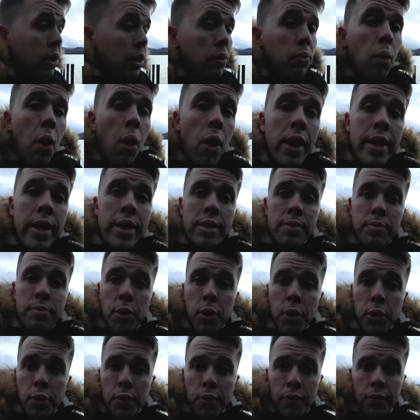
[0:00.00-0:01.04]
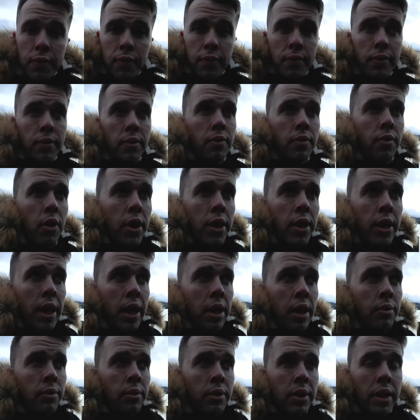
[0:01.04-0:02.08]
the wise move right
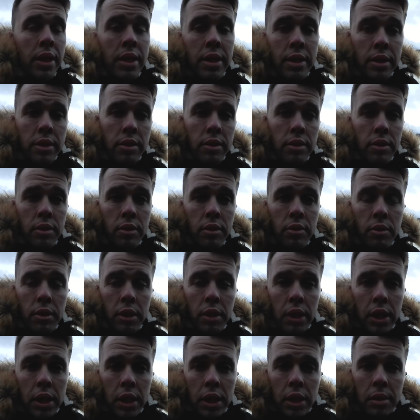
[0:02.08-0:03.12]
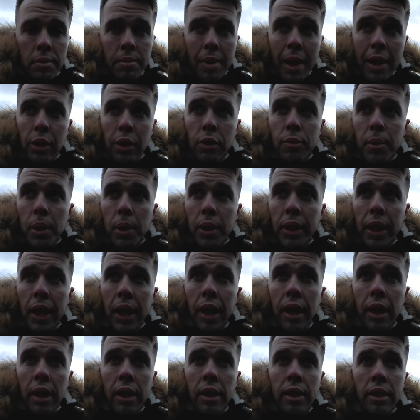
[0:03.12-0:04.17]
now is to pack up my
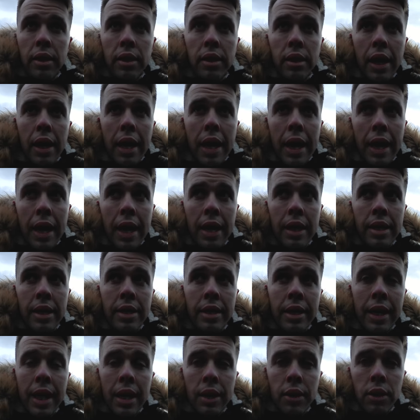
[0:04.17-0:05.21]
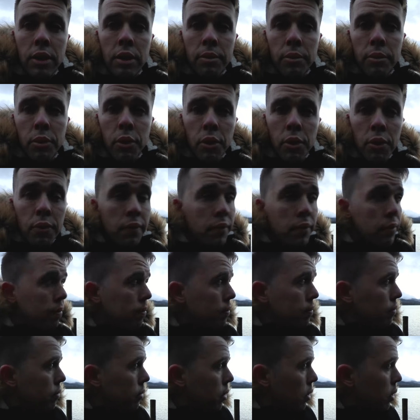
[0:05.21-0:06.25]
gear and get on the move.
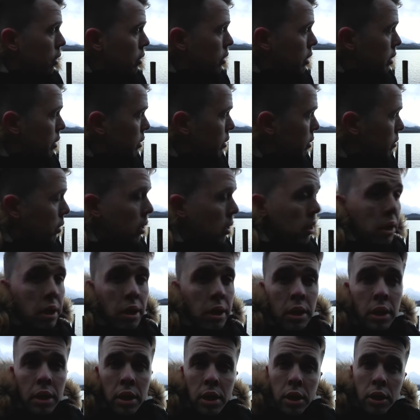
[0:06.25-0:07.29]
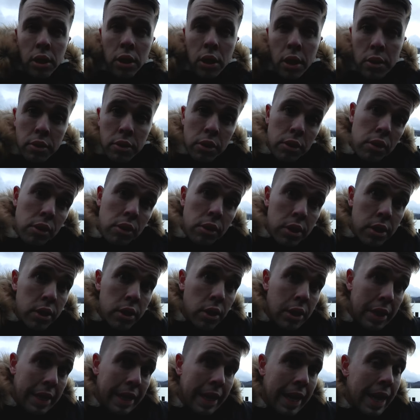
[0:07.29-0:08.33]
I think I'm gonna go to the other
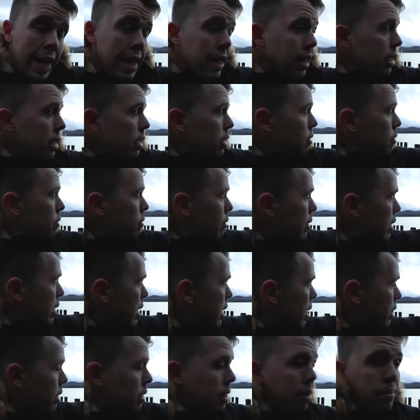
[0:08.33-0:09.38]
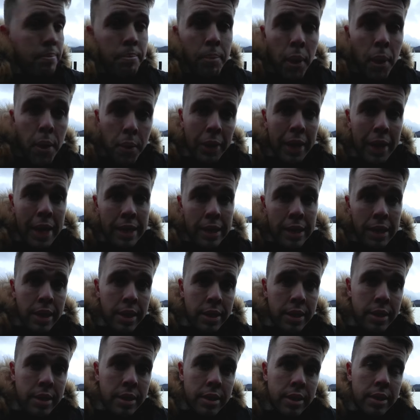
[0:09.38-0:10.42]
side of the lake where that boat landing
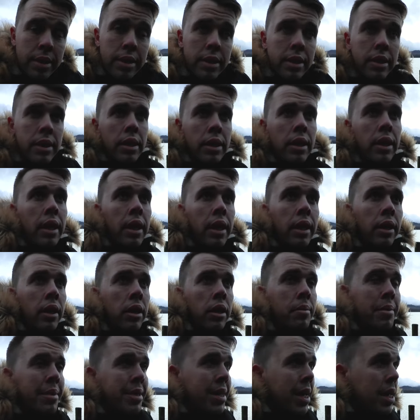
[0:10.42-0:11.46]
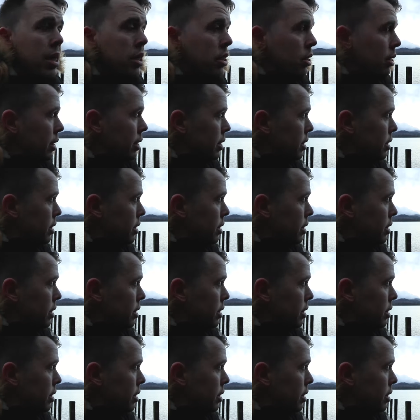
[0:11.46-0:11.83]
is, and I'm gonna potentially